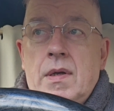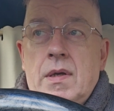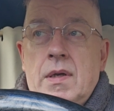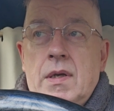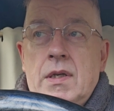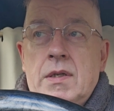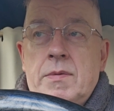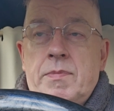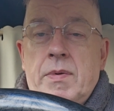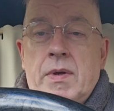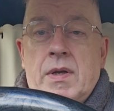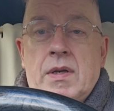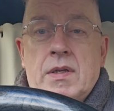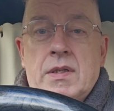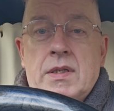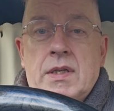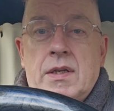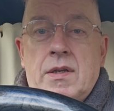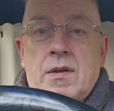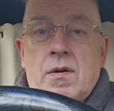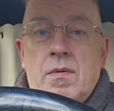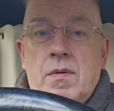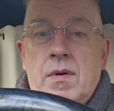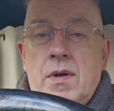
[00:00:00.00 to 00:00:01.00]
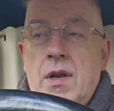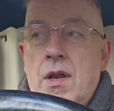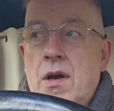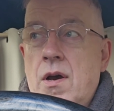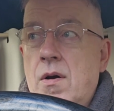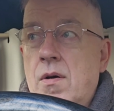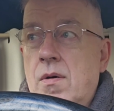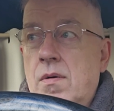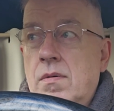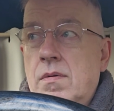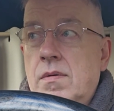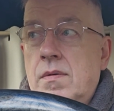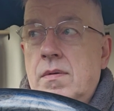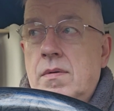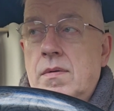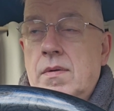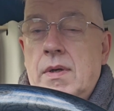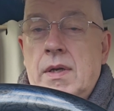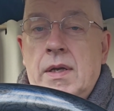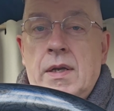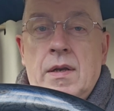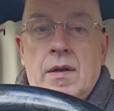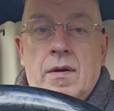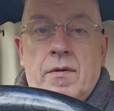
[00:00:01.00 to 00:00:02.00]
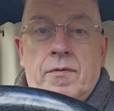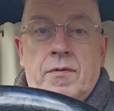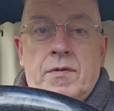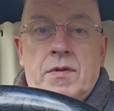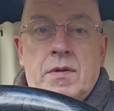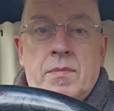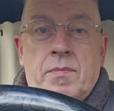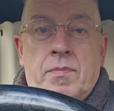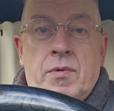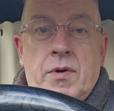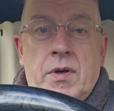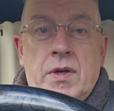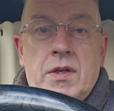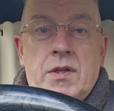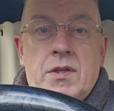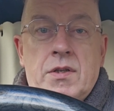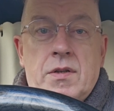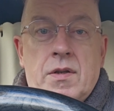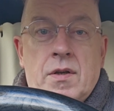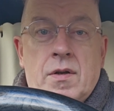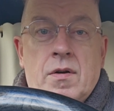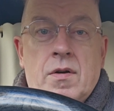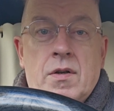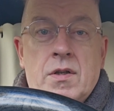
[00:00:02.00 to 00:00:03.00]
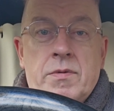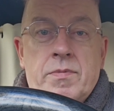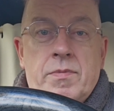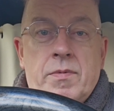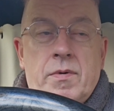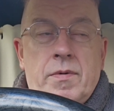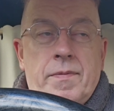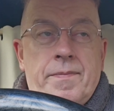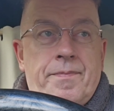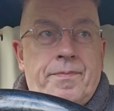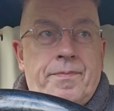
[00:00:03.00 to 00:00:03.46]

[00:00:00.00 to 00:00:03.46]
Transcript: is because I don't know enough to preach the gospel.